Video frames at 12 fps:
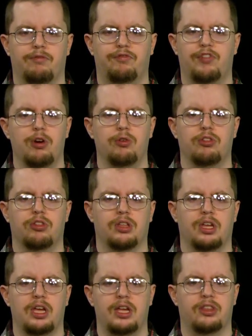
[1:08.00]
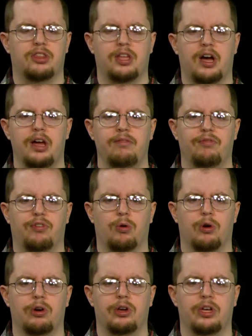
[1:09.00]
First, it's time
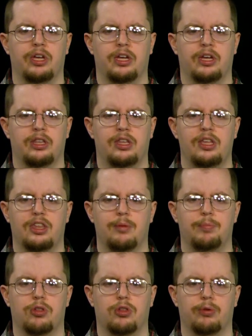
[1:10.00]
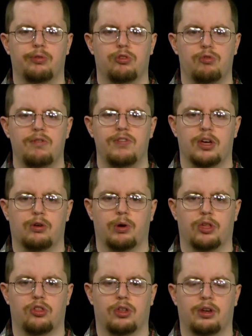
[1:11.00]
for this episode's trivia
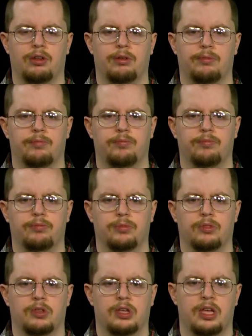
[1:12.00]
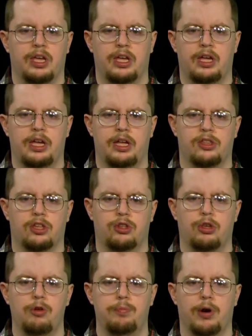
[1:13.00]
question. It's a
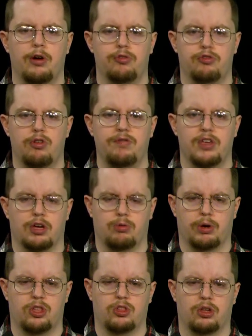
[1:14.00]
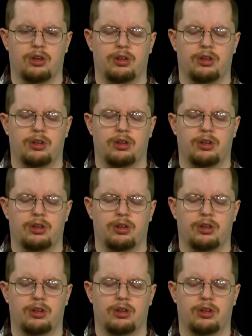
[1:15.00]
two-part trivia question.